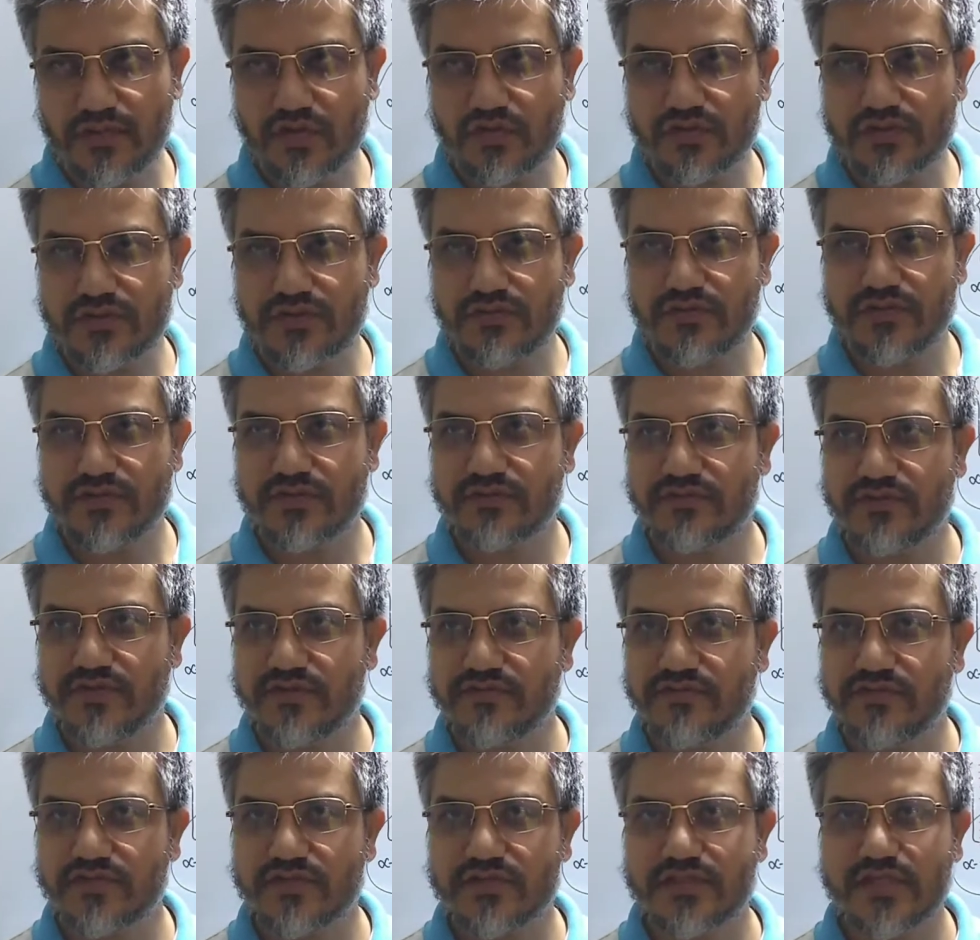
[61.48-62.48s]
because he was the
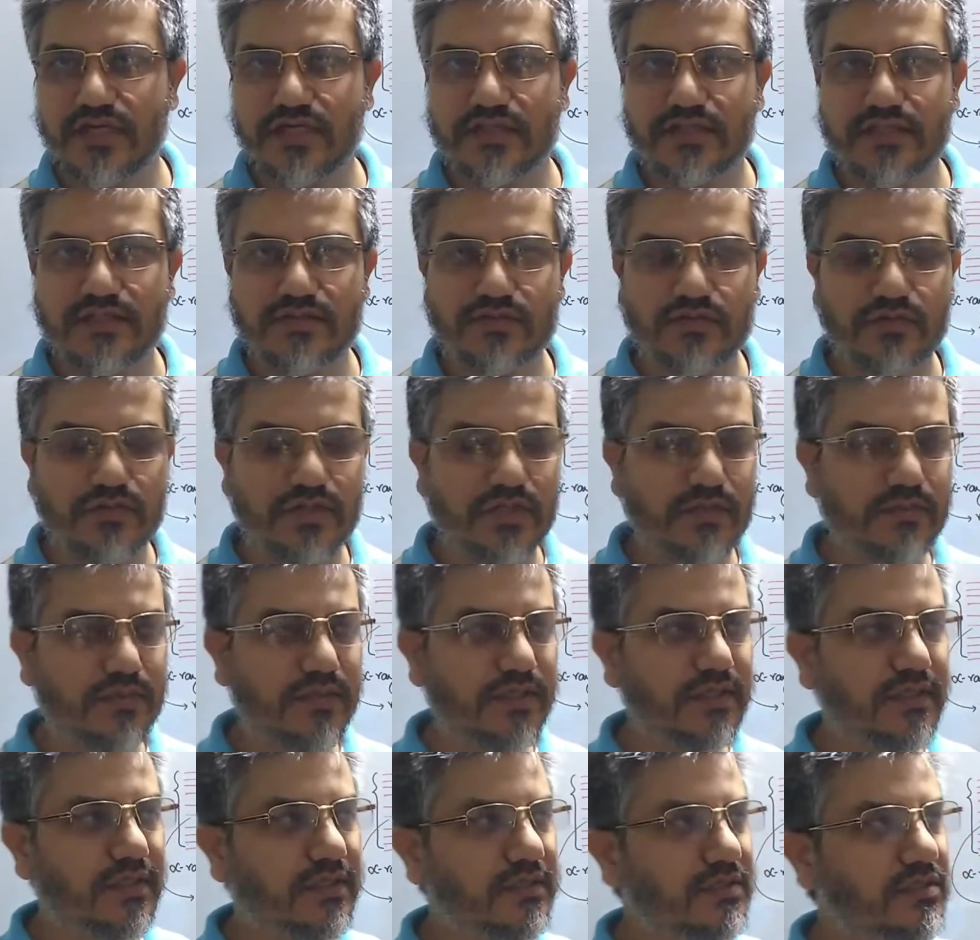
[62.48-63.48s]
very first scientist who gave
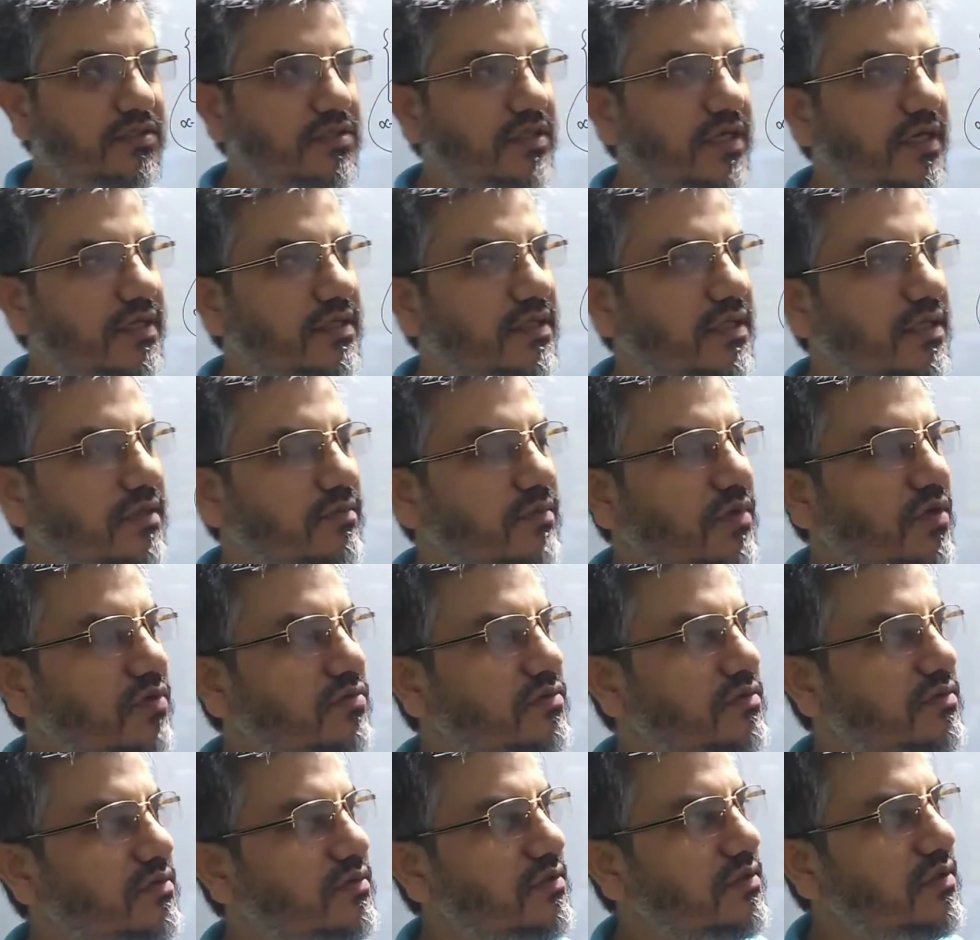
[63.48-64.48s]
the concrete idea
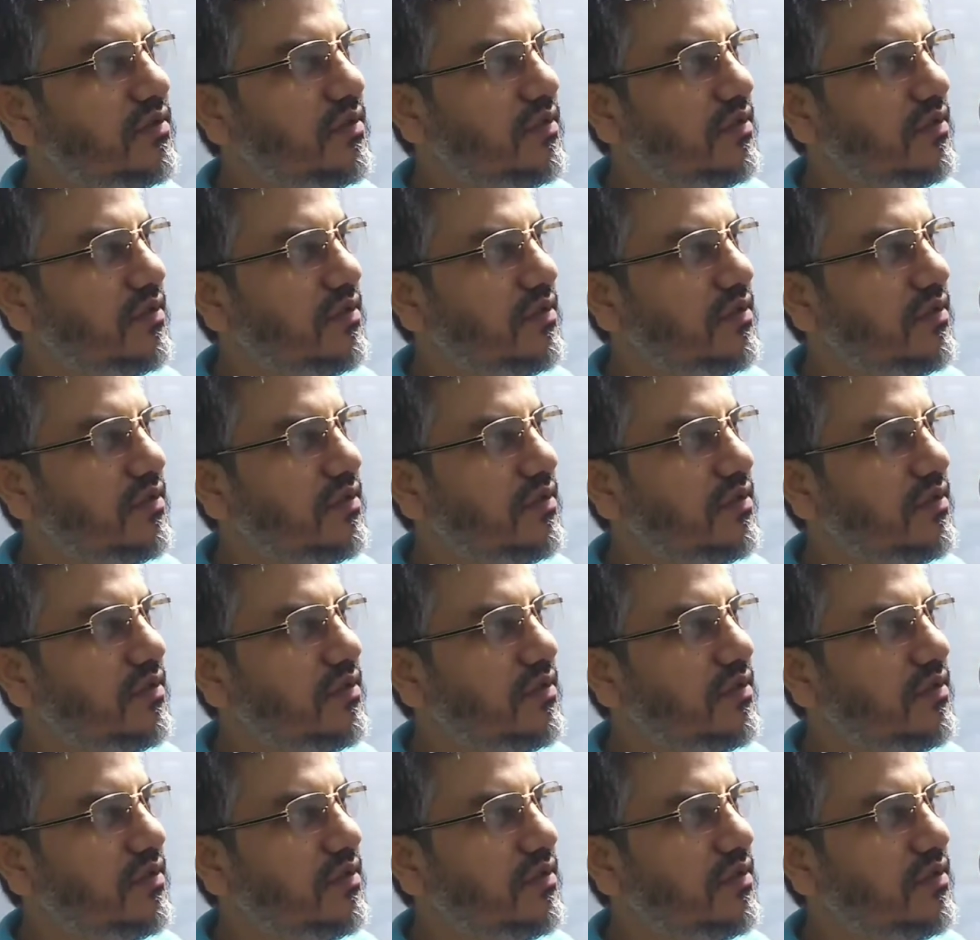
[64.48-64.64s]
about